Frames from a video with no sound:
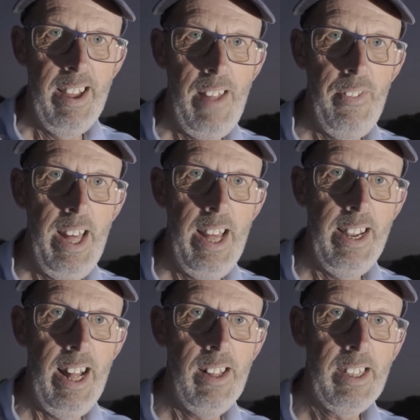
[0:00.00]
and
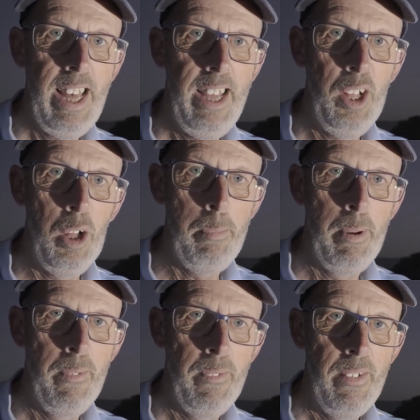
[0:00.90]
then I'll get up
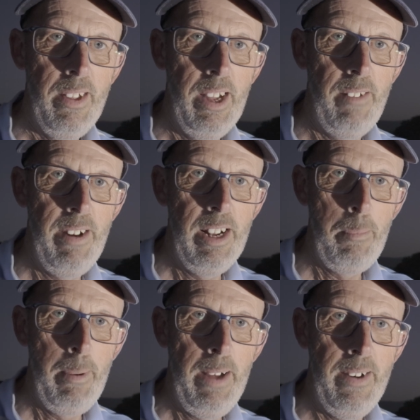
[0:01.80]
around
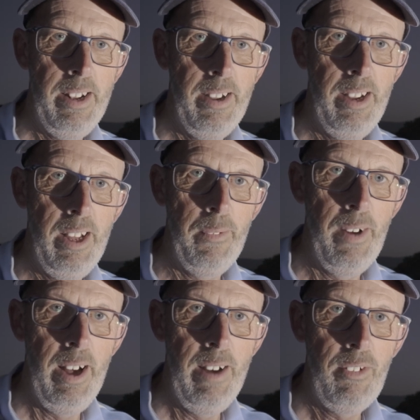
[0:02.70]
about, I don't know,
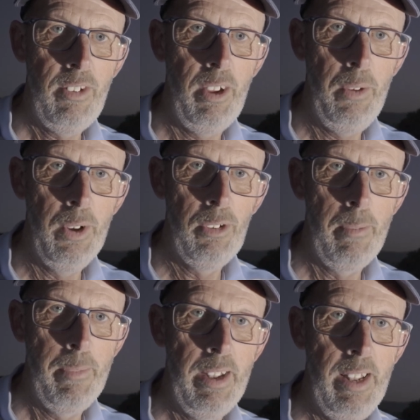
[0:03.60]
half two or
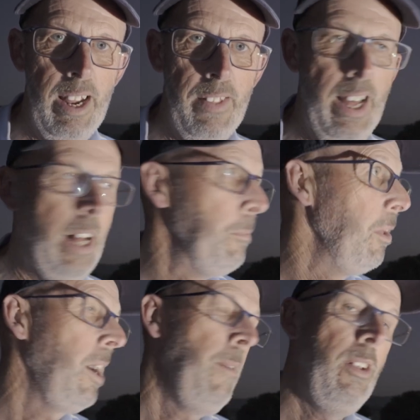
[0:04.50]
something like that, and
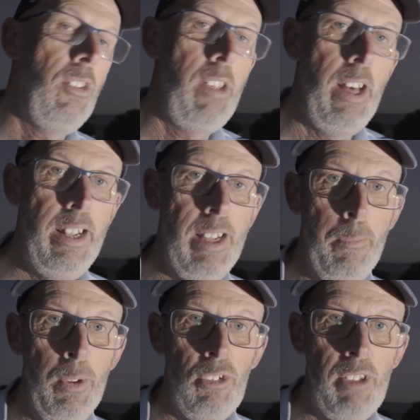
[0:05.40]
we'll go outside
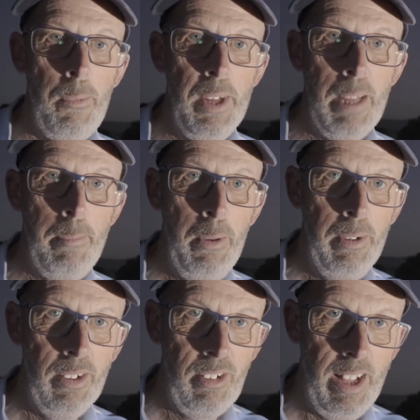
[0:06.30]
and we'll see what the
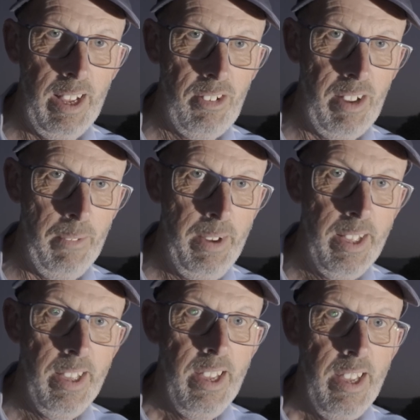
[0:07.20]
moon looks like, shall we?
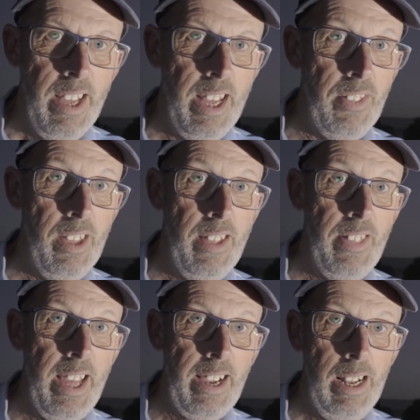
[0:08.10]
It, the,
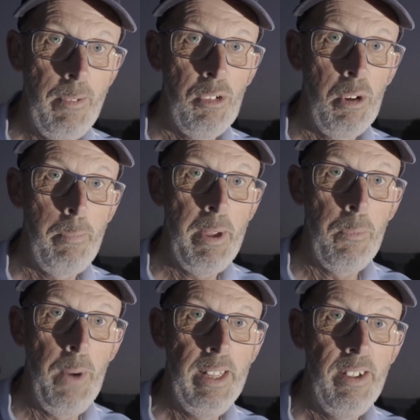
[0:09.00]
the eclipse should be
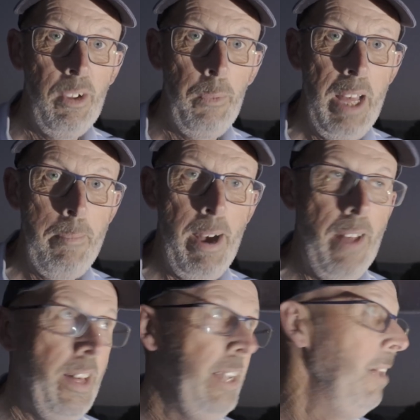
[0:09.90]
well underway
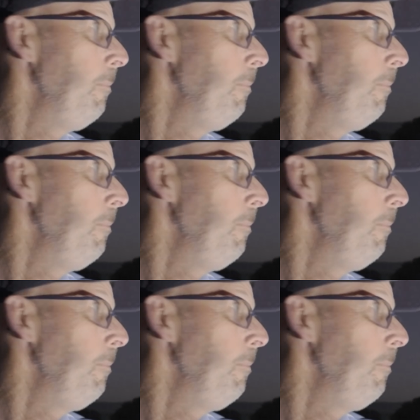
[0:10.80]
by then,